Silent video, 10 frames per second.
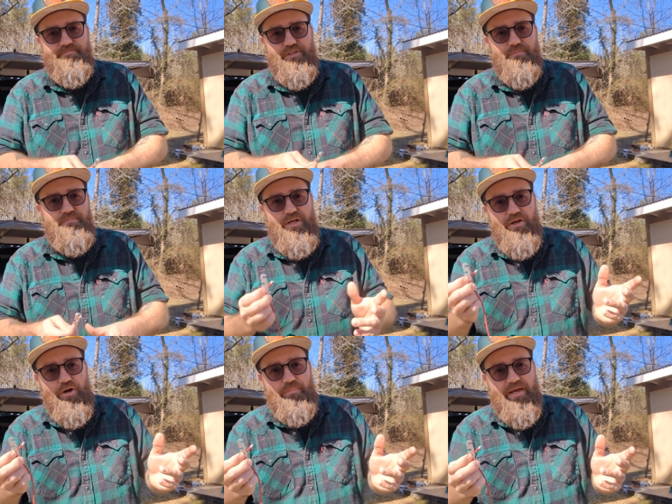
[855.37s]
So
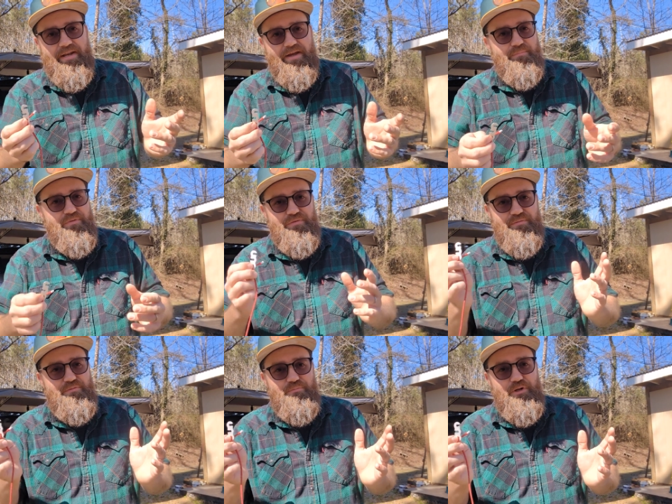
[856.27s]
hope that helps.
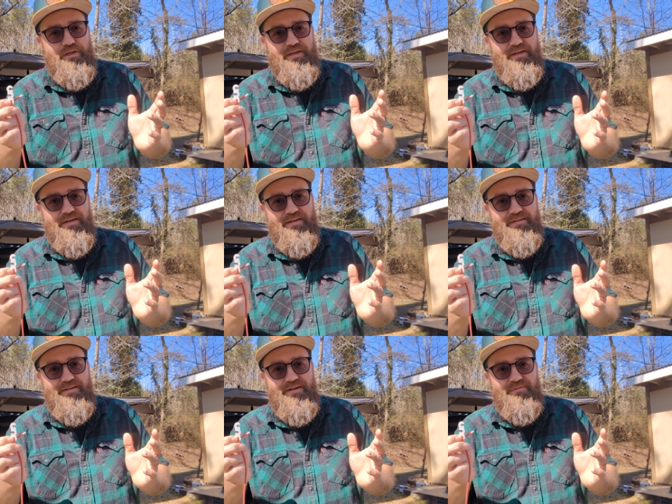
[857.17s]
It's really,
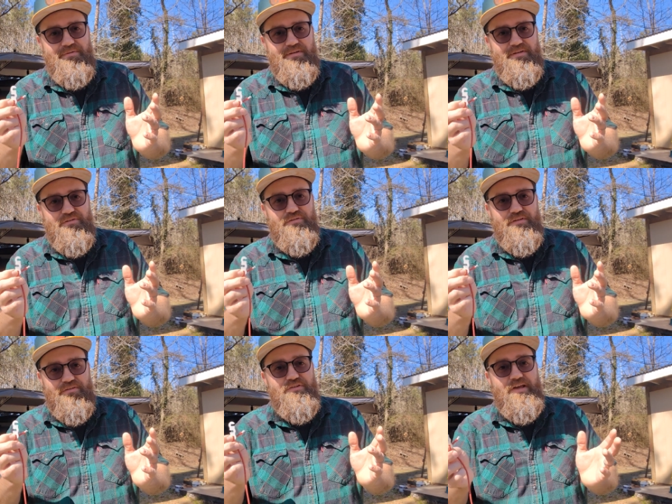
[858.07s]
you know,
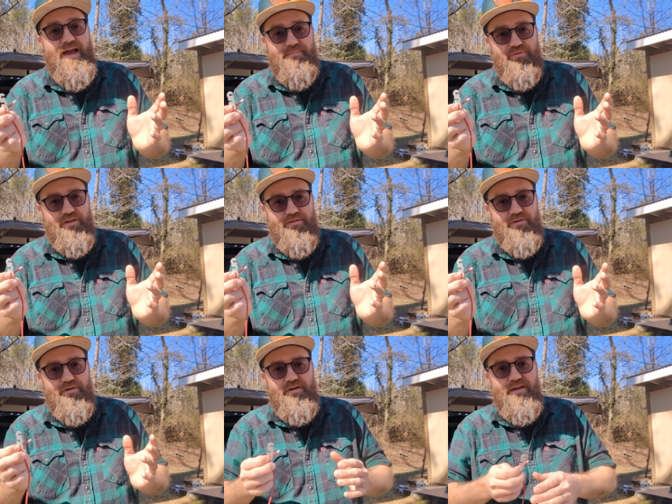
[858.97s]
it's a time
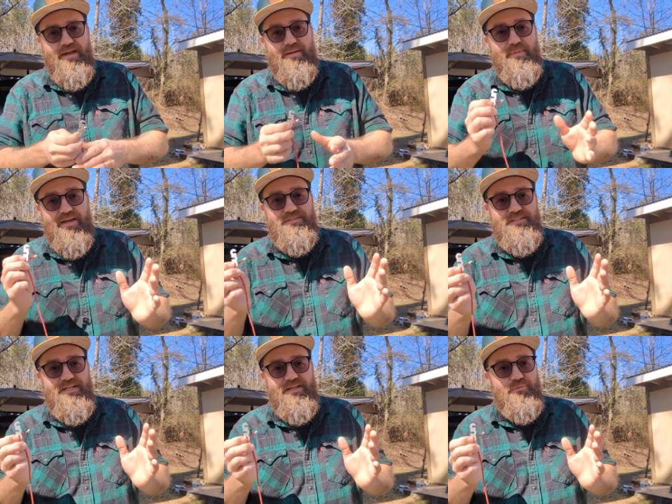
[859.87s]
saver, and it makes
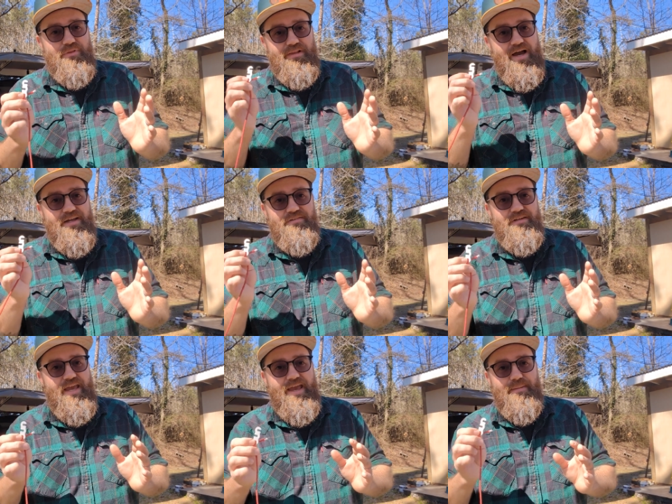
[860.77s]
dealing with lines
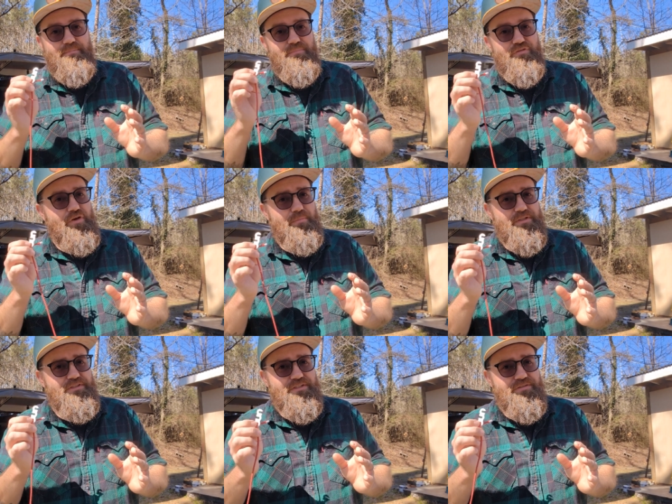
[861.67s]
in camp so
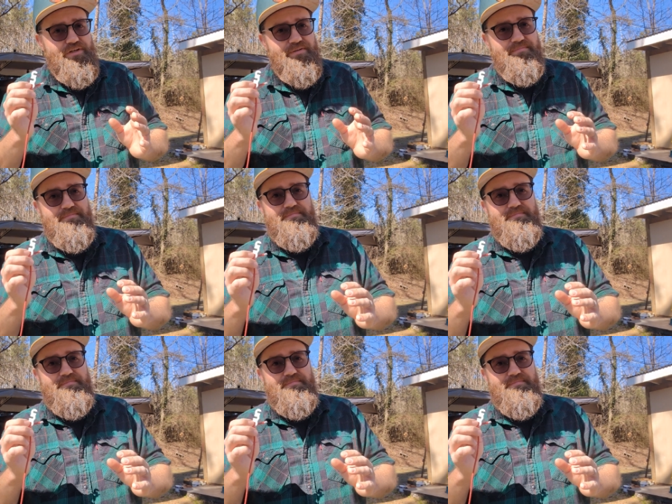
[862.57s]
much easier.